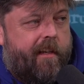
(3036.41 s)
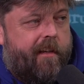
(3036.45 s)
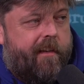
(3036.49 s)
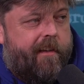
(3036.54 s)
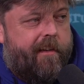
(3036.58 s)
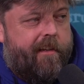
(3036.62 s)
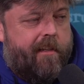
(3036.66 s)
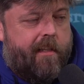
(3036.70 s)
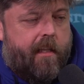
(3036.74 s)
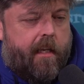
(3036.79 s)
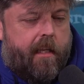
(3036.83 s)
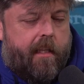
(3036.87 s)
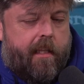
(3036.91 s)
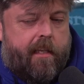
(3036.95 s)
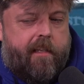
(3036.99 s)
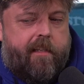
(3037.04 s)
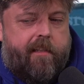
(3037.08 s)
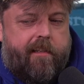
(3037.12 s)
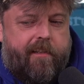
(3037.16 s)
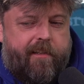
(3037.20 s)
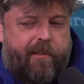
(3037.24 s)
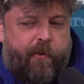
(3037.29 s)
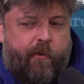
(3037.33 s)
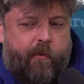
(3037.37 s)
Because, like, let's
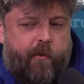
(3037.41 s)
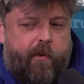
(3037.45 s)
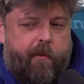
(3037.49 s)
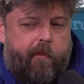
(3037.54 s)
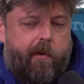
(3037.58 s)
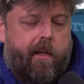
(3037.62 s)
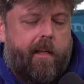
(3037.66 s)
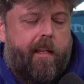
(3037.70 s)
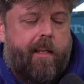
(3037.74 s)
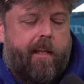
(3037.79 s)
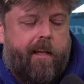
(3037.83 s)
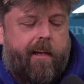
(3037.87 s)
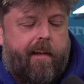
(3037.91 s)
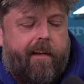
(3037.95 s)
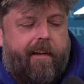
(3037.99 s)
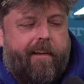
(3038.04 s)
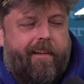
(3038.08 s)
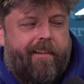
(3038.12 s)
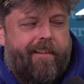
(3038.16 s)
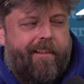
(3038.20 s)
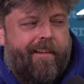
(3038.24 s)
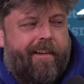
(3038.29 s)
just talk about that.